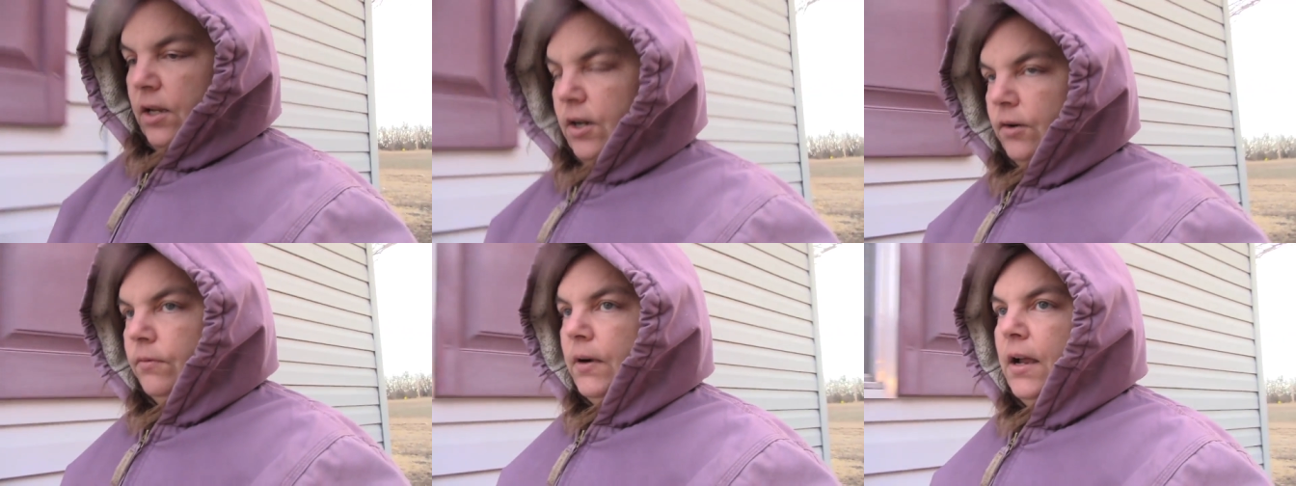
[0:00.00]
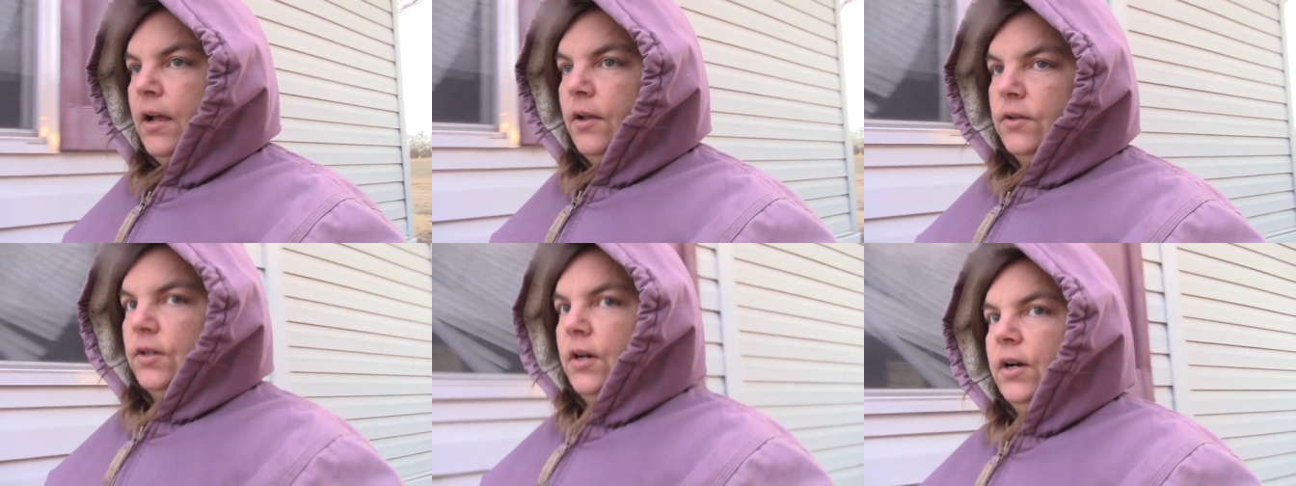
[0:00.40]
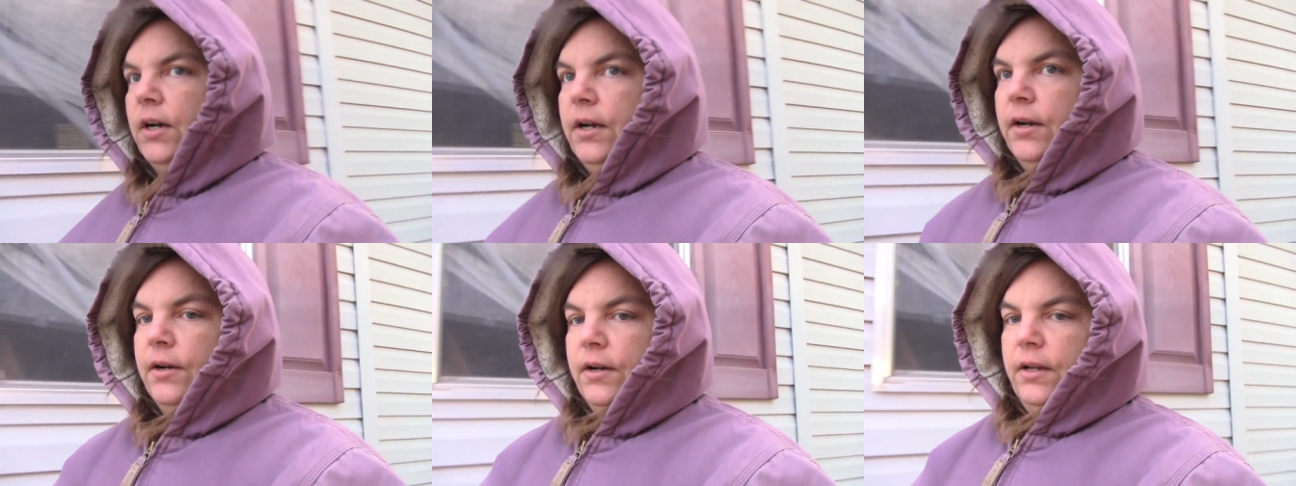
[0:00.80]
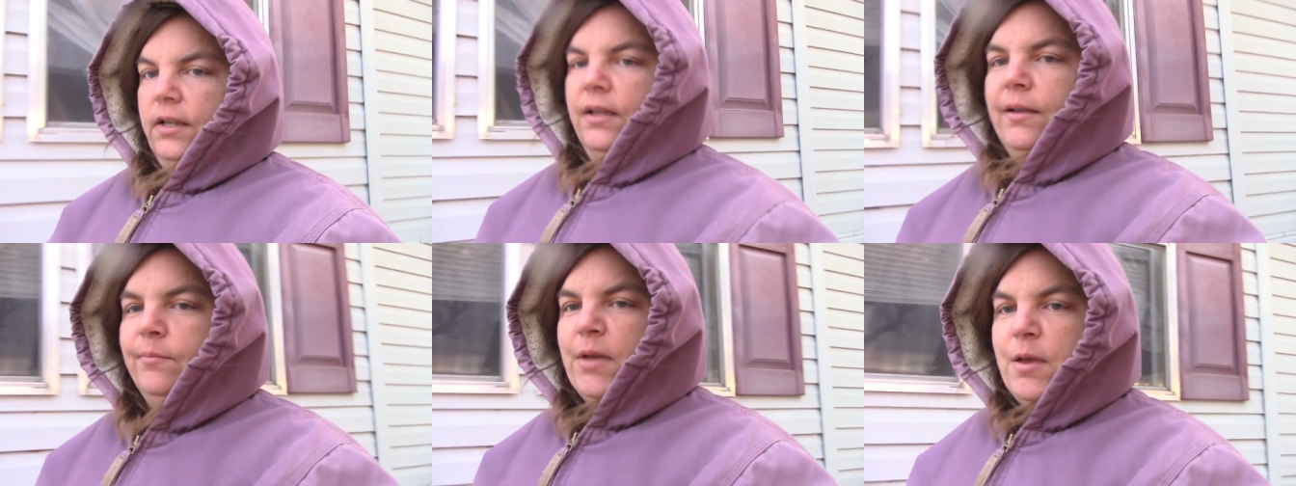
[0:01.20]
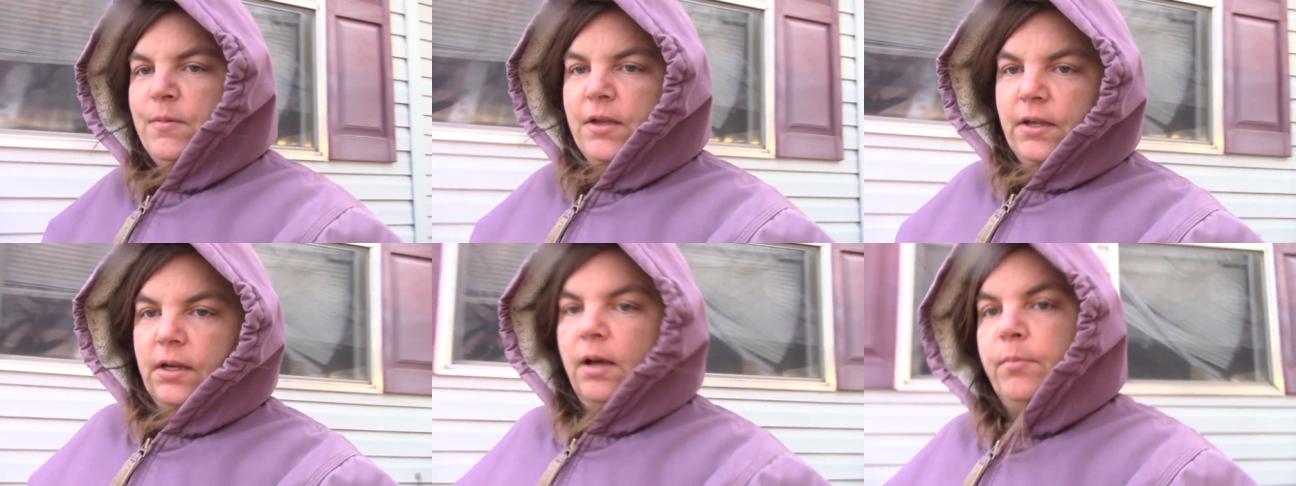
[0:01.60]
around our area,
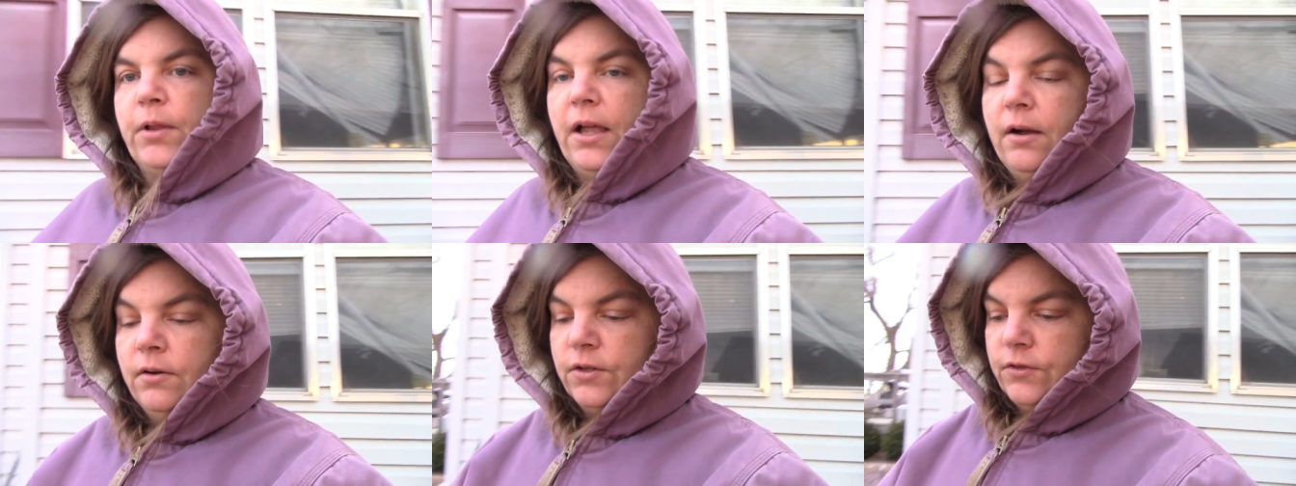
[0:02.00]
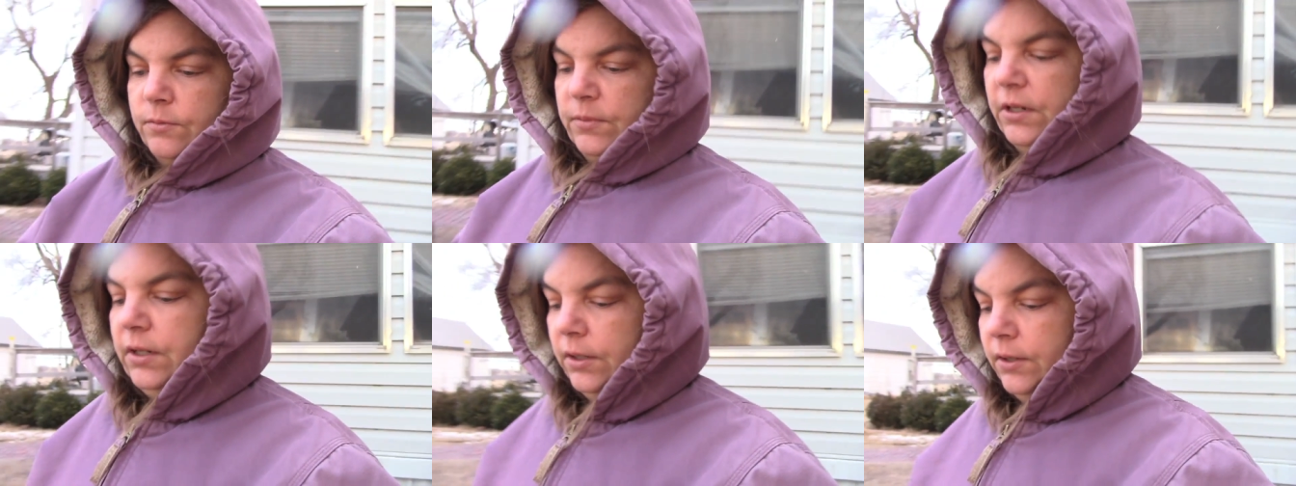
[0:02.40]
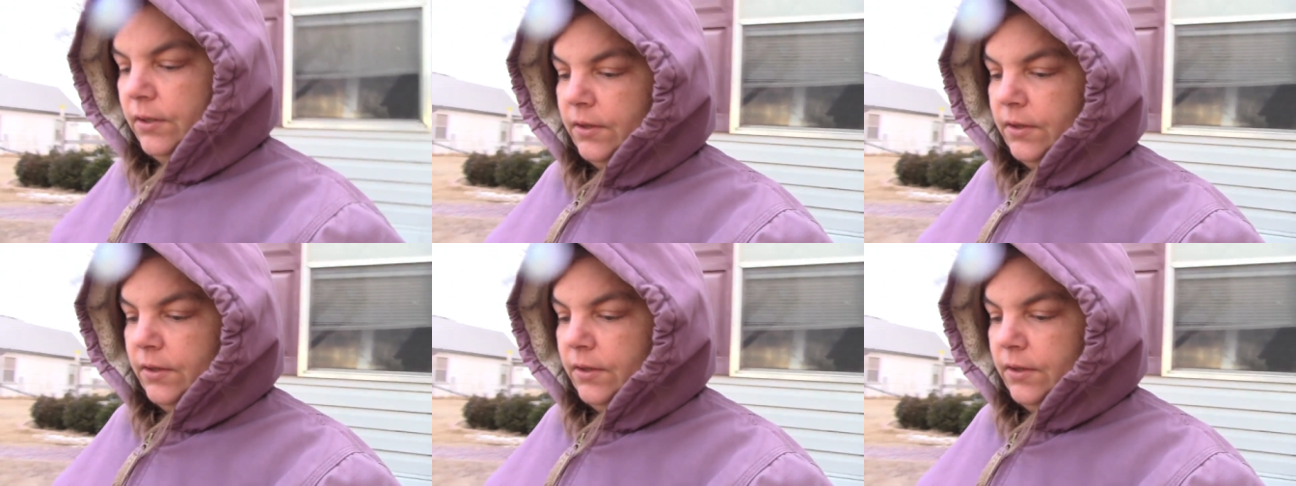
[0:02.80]
maybe a couple hours from here,